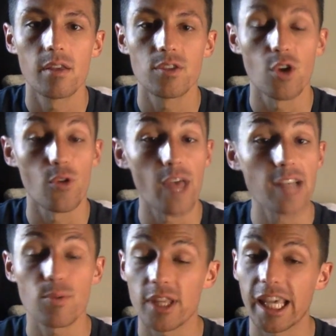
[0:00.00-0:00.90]
So
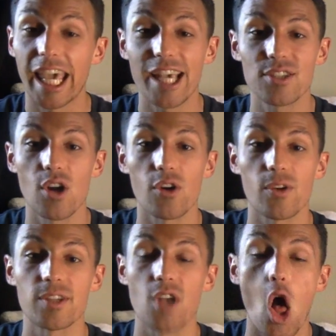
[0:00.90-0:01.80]
that's what the Kickstarter
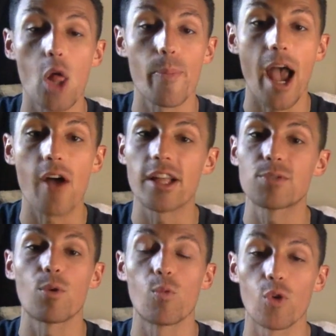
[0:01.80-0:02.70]
is all about. That's
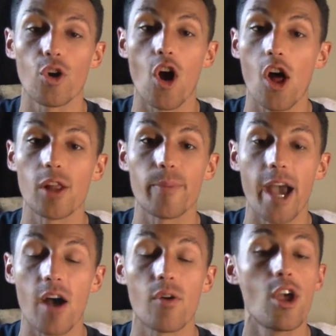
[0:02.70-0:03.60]
what we're all
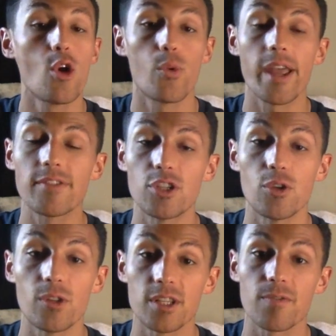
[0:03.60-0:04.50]
about. We have to
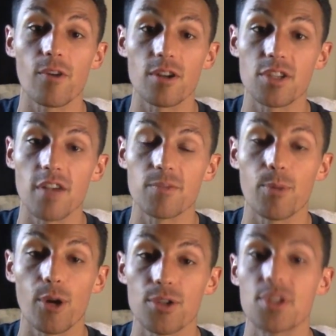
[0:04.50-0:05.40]
do this for ourselves
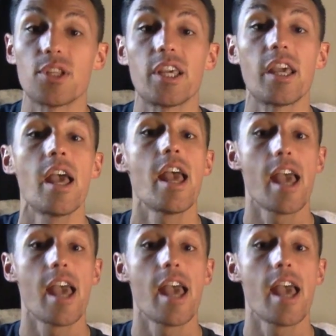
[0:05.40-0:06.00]
personally.